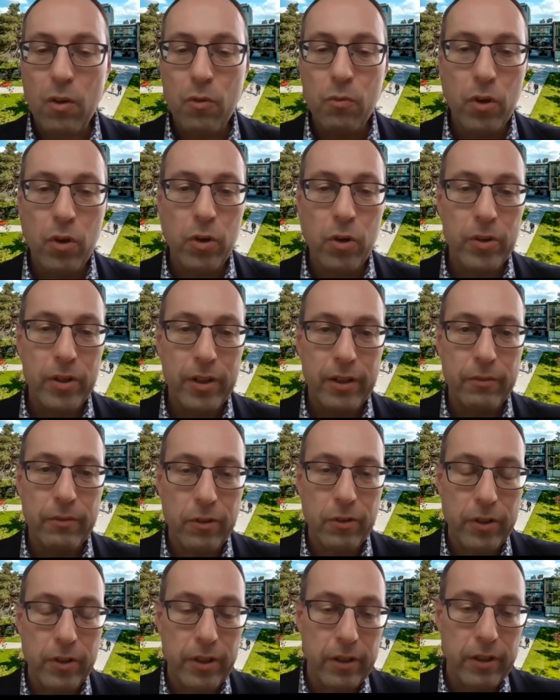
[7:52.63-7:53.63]
very,
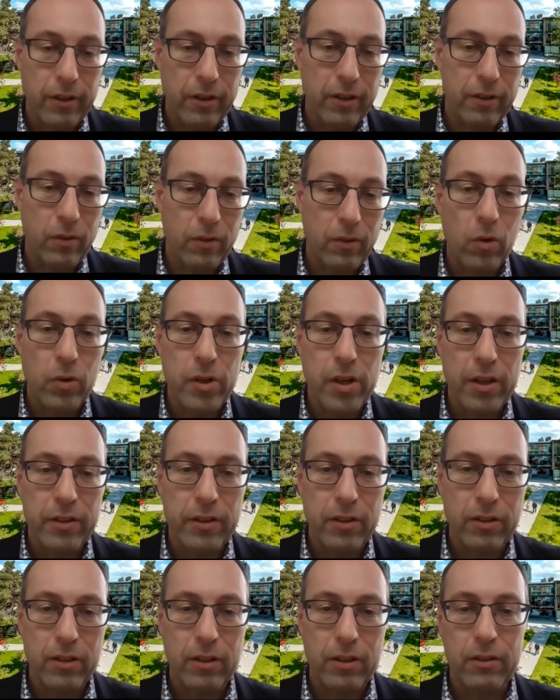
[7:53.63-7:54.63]
very
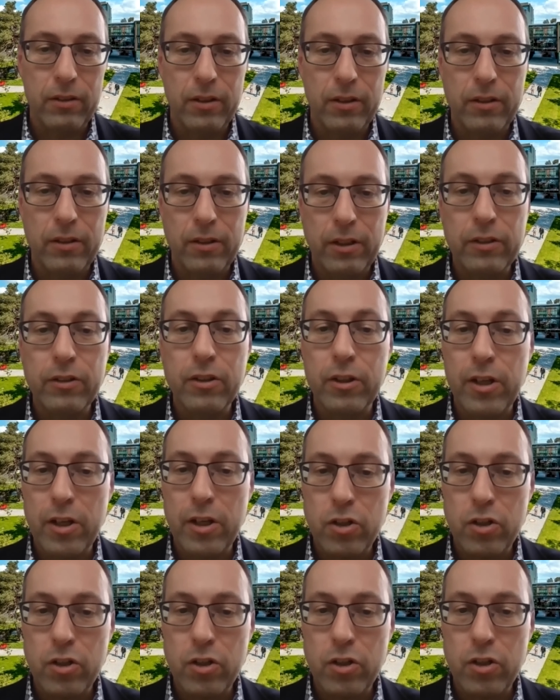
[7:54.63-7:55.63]
oriented in
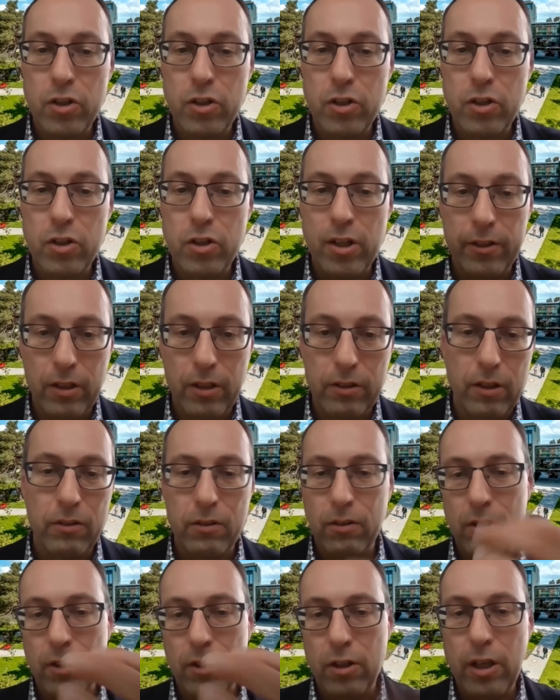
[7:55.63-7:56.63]

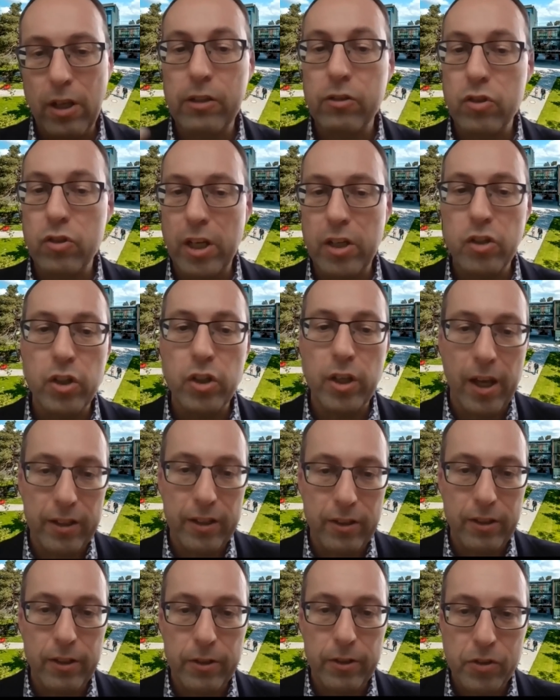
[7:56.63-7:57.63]
internationality and
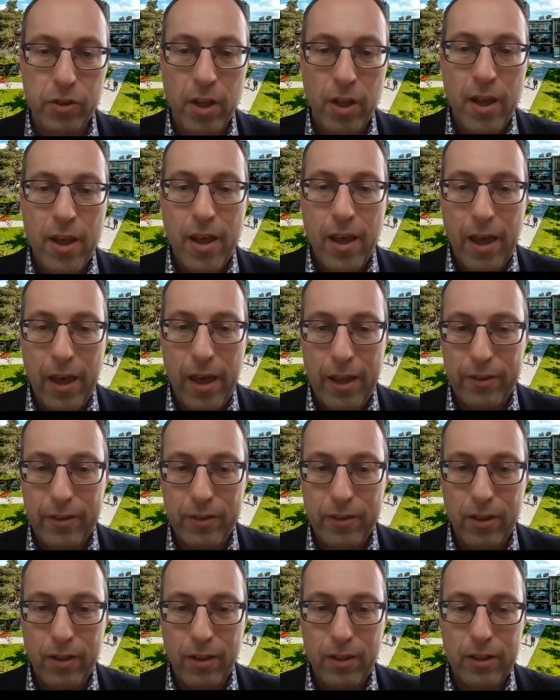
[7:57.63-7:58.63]
exchanging ideas.
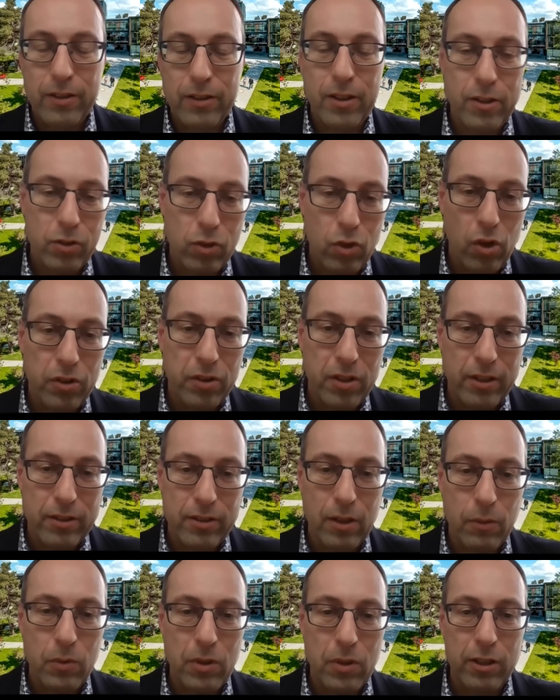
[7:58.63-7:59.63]
And in this
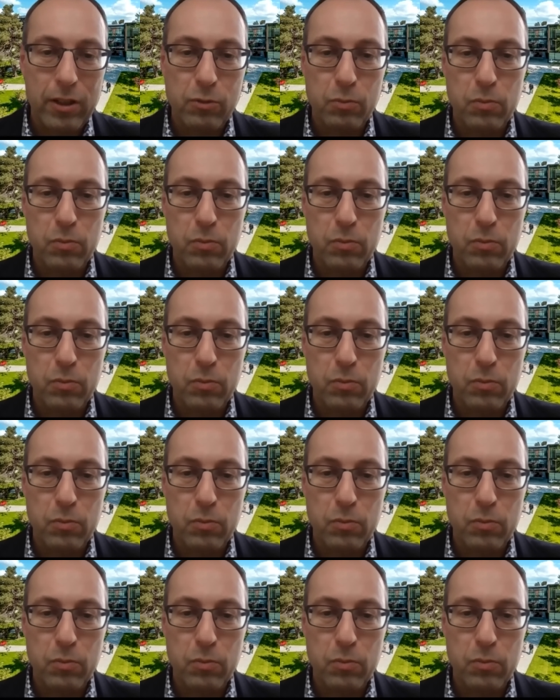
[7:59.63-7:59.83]
context, I will